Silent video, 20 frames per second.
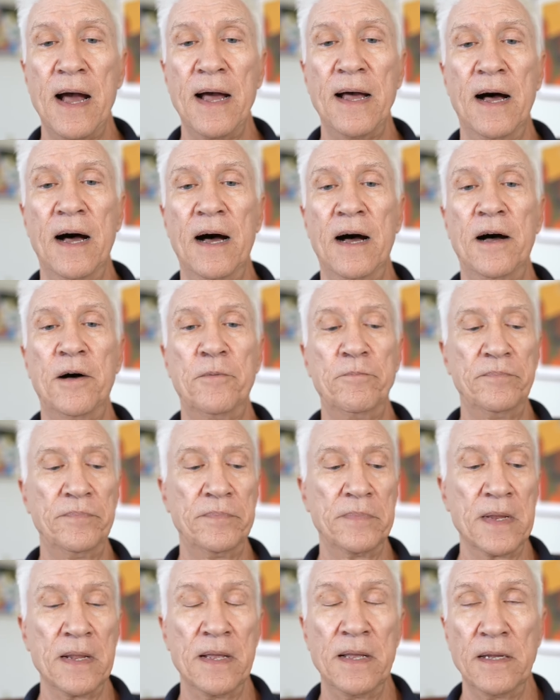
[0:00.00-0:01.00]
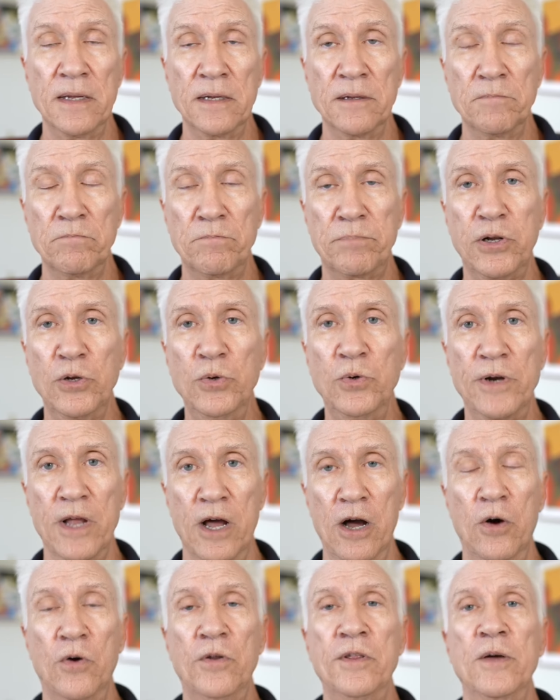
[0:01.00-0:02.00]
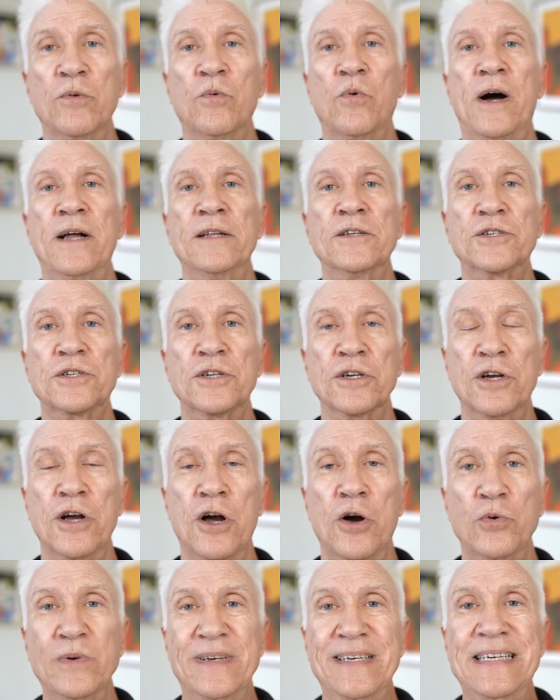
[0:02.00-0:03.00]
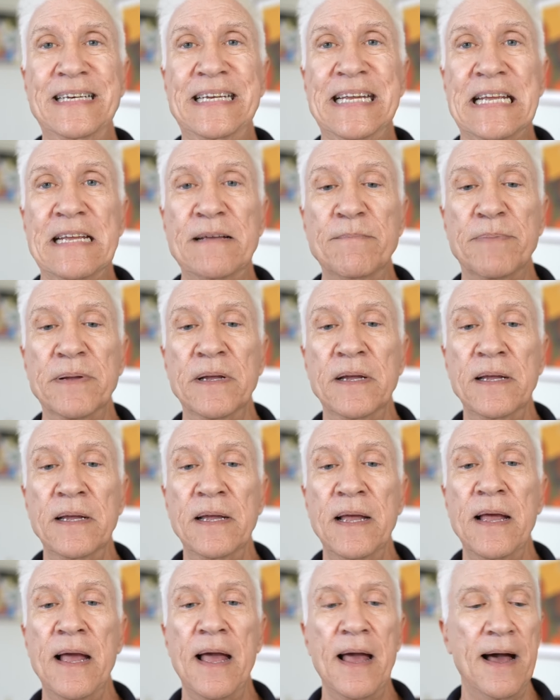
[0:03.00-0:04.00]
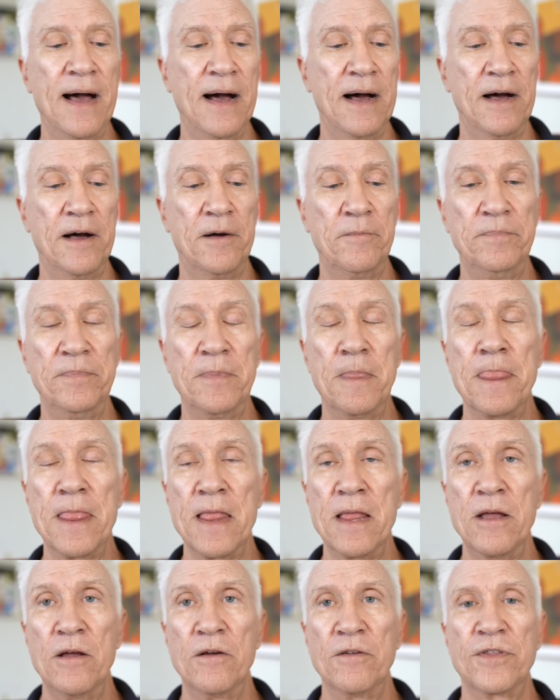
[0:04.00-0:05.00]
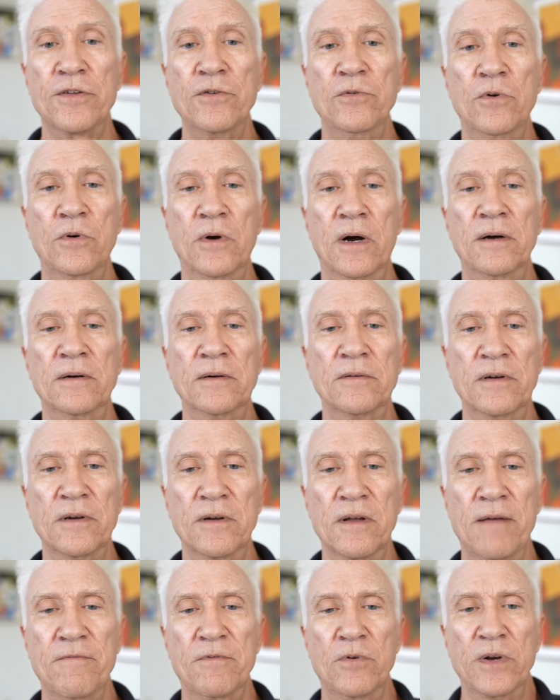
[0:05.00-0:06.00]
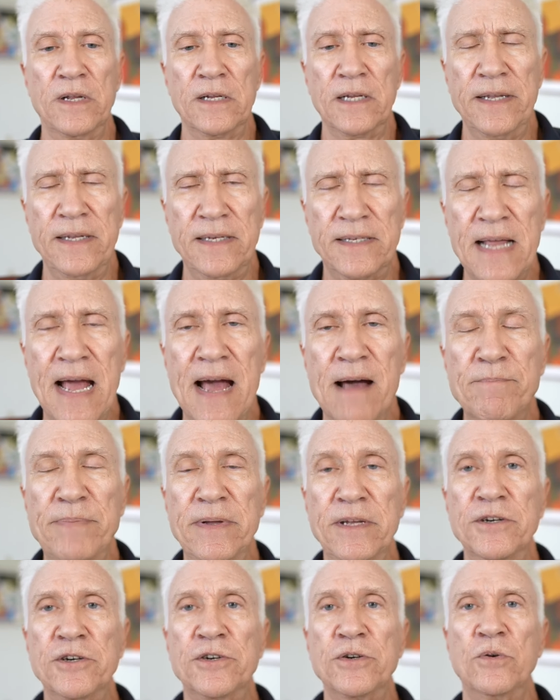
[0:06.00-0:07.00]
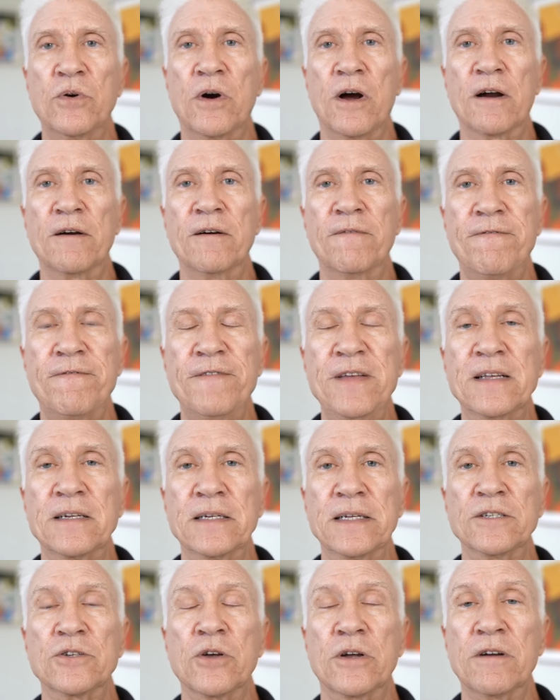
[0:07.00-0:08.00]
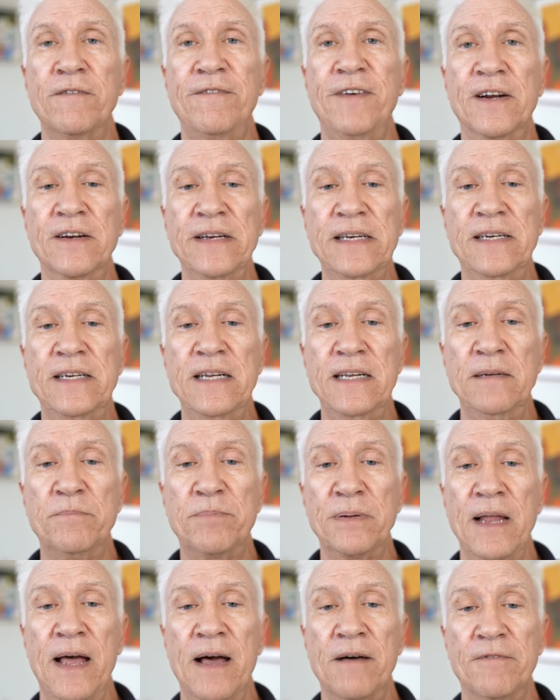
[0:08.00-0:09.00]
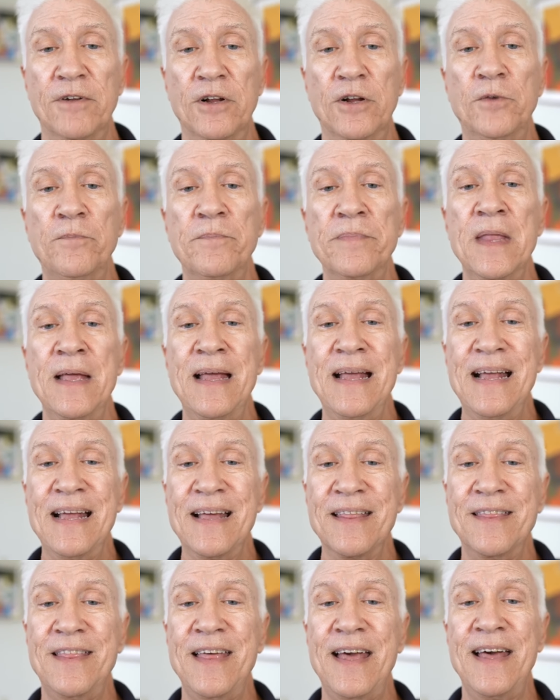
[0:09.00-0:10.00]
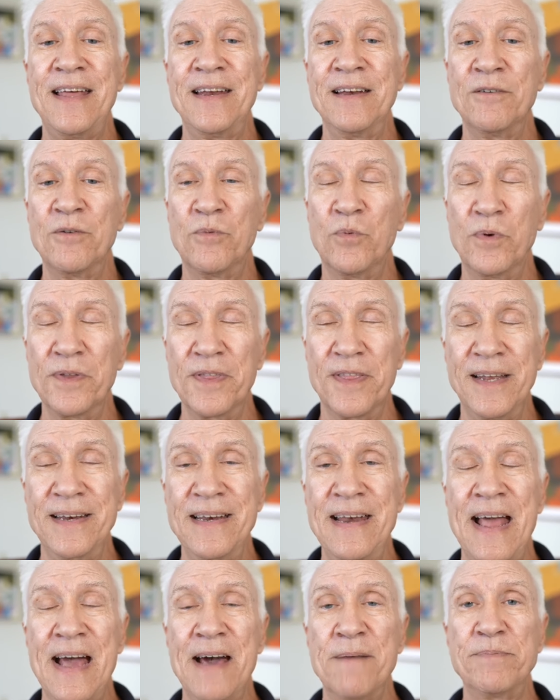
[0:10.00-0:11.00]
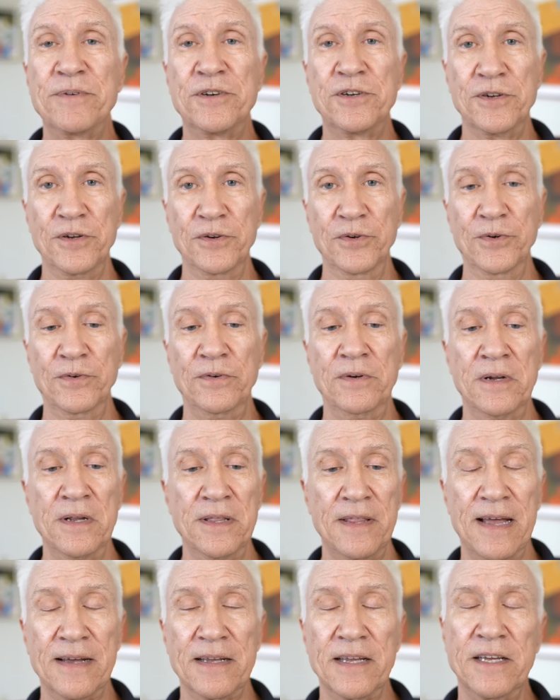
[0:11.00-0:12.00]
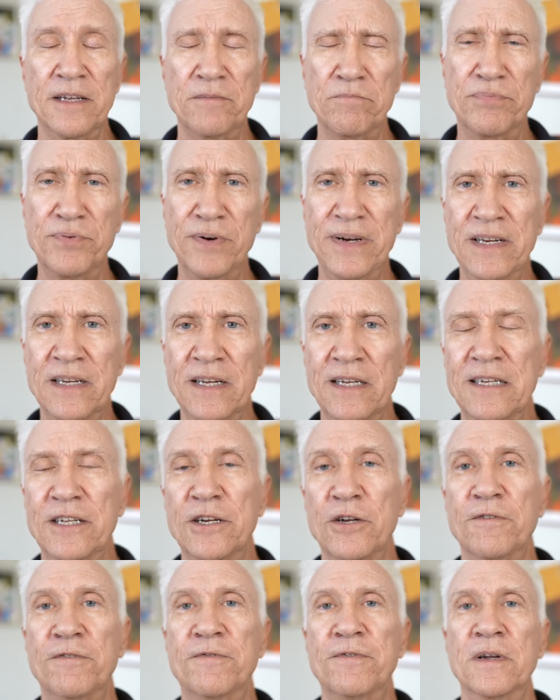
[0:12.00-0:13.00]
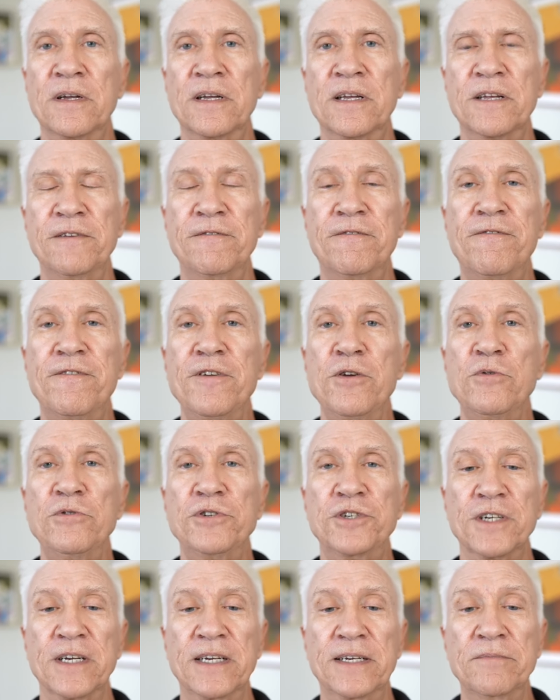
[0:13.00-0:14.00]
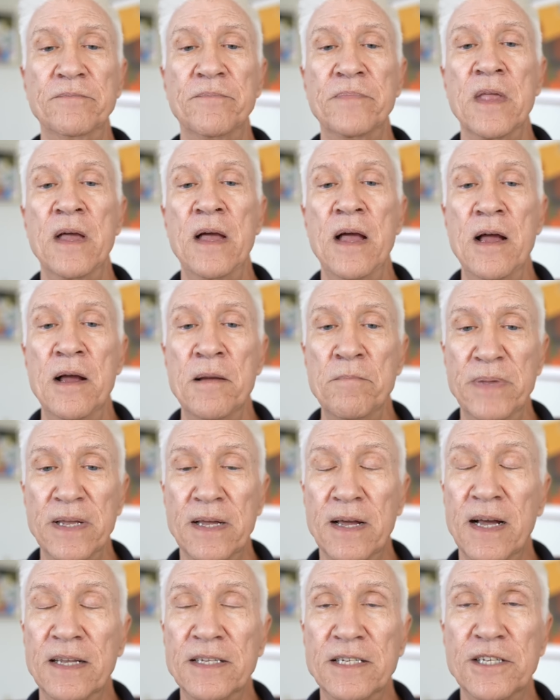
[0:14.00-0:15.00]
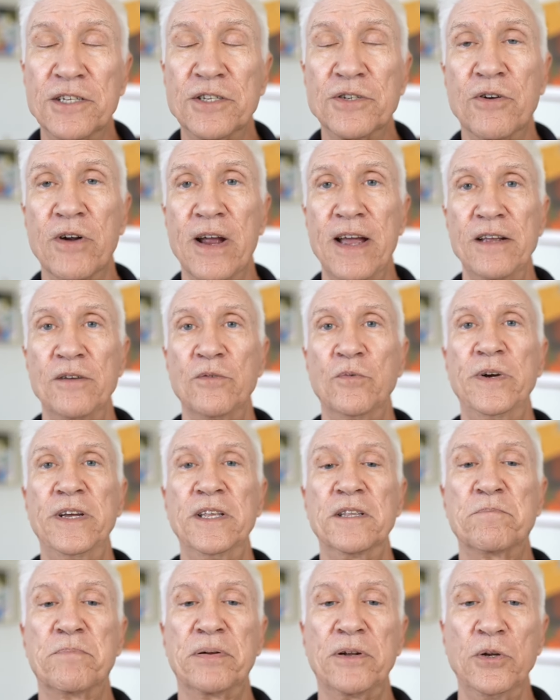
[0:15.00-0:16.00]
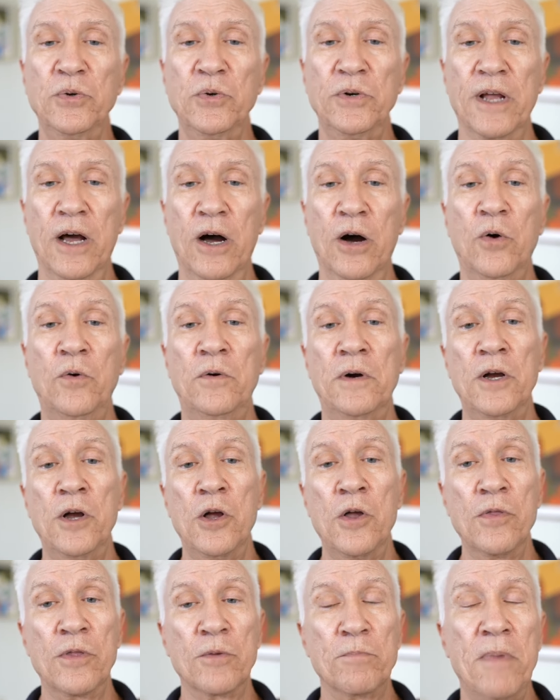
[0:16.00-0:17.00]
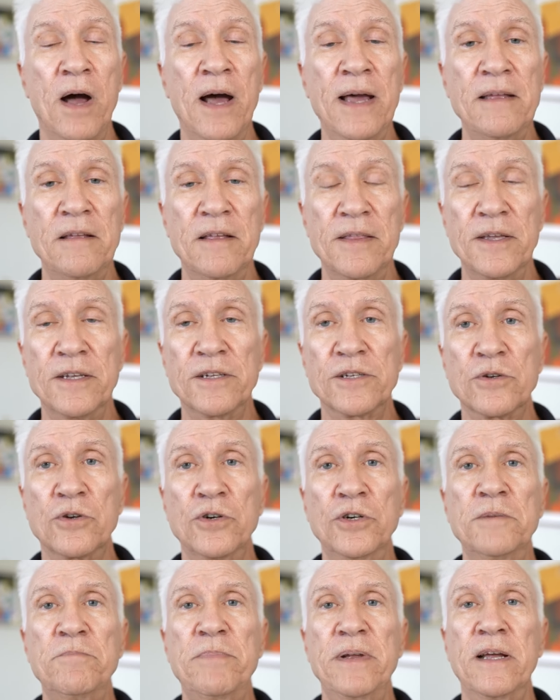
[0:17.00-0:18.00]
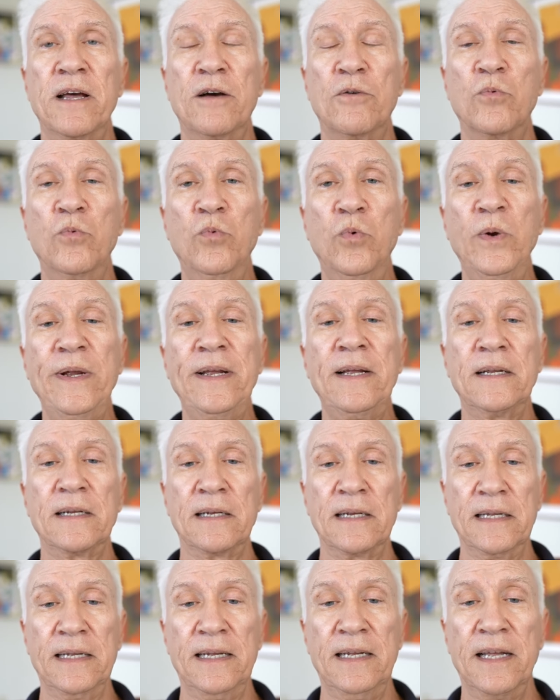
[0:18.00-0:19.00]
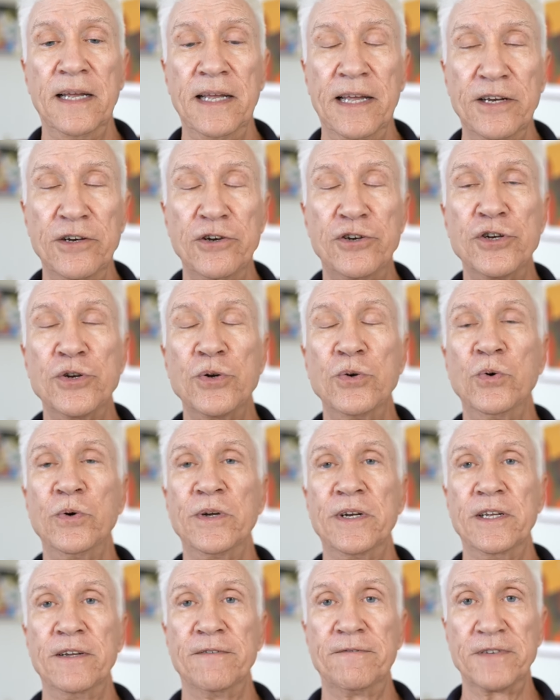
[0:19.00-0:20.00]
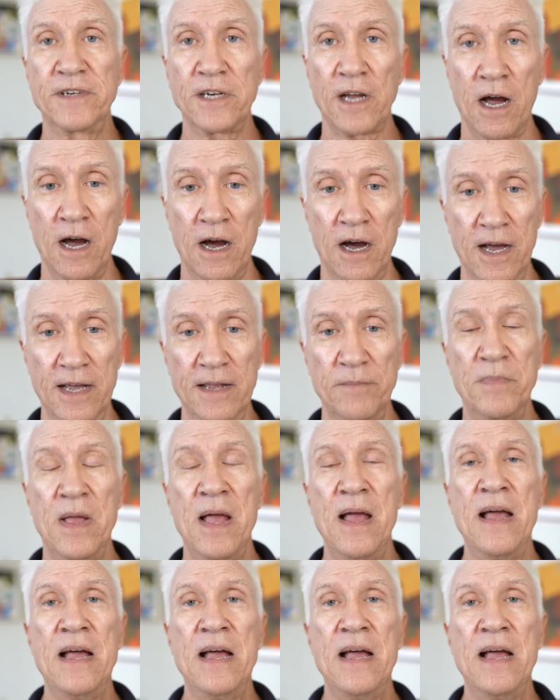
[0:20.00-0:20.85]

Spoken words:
Pluto that wants to go deep through really tap into our feelings on a very deep level, then the Neptune that could bring a little confusion because it's great with Pluto, this could be a really intuitive time.